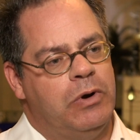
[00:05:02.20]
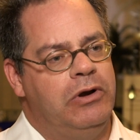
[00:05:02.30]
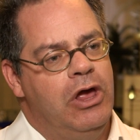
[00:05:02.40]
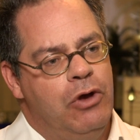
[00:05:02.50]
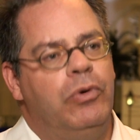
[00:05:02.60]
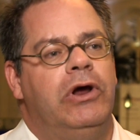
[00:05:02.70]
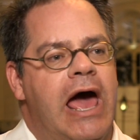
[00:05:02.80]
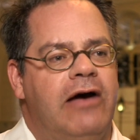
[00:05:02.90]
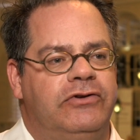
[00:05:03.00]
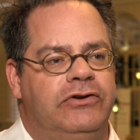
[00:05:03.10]
would we'd
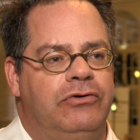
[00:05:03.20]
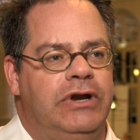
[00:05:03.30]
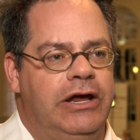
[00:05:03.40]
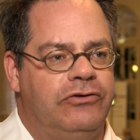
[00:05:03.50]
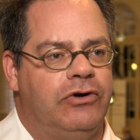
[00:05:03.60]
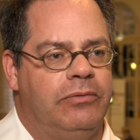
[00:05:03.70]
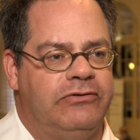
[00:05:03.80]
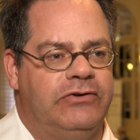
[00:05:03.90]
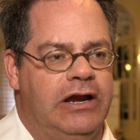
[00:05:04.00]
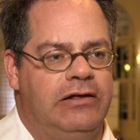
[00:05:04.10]
have to do an interim
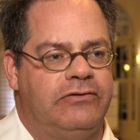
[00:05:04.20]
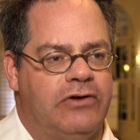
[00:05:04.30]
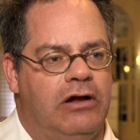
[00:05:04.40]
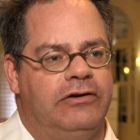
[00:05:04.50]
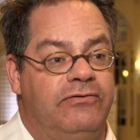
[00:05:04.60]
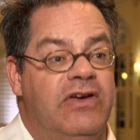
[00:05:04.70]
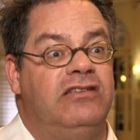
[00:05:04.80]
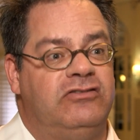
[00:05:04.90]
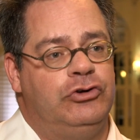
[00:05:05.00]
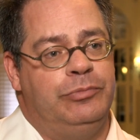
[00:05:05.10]
study that's called a
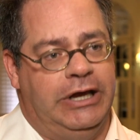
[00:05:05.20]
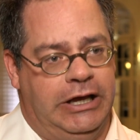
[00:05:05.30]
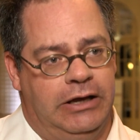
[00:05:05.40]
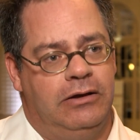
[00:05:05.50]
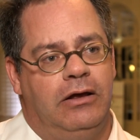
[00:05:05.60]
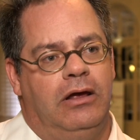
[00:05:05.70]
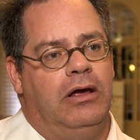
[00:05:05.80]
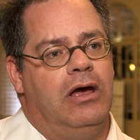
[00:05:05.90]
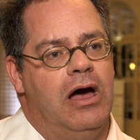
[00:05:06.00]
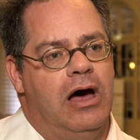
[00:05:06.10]
Phase IIb,
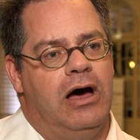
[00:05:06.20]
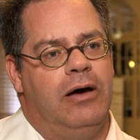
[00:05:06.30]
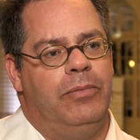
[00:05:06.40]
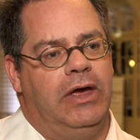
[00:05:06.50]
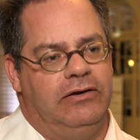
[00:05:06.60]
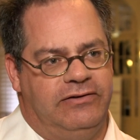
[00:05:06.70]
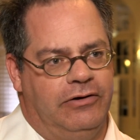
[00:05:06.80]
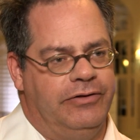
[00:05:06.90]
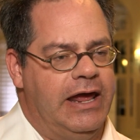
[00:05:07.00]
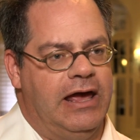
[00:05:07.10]

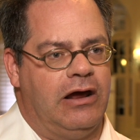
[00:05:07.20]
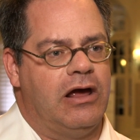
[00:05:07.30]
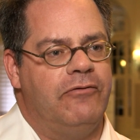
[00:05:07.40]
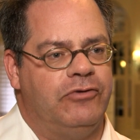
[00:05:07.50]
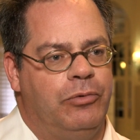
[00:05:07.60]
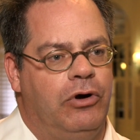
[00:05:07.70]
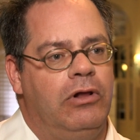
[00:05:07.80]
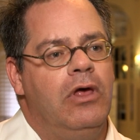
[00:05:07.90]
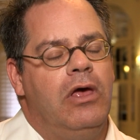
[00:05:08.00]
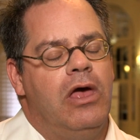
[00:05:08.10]
until they get
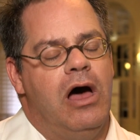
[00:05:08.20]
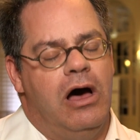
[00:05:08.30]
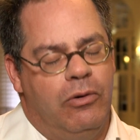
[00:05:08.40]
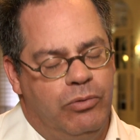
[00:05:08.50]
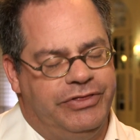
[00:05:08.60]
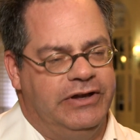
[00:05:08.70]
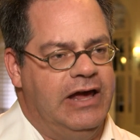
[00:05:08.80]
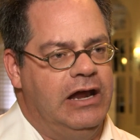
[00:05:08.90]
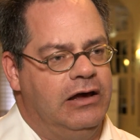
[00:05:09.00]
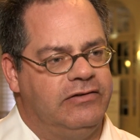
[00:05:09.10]
comfortable with the
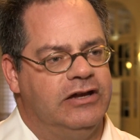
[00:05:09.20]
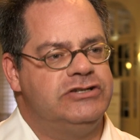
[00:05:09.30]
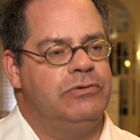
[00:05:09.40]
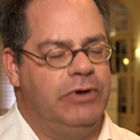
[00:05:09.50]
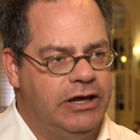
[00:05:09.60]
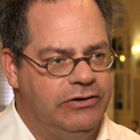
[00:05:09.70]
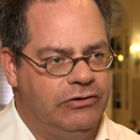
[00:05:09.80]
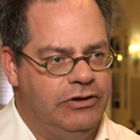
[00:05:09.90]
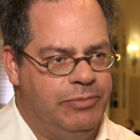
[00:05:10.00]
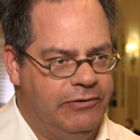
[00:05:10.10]
data such that we could
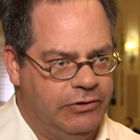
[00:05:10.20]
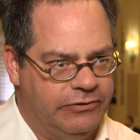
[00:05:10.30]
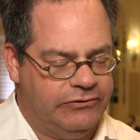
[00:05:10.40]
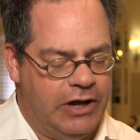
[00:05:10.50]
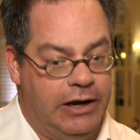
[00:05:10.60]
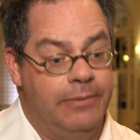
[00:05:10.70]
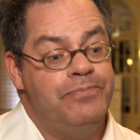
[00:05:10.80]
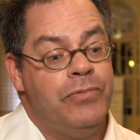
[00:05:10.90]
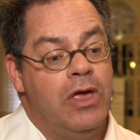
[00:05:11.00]
do the pivotal study.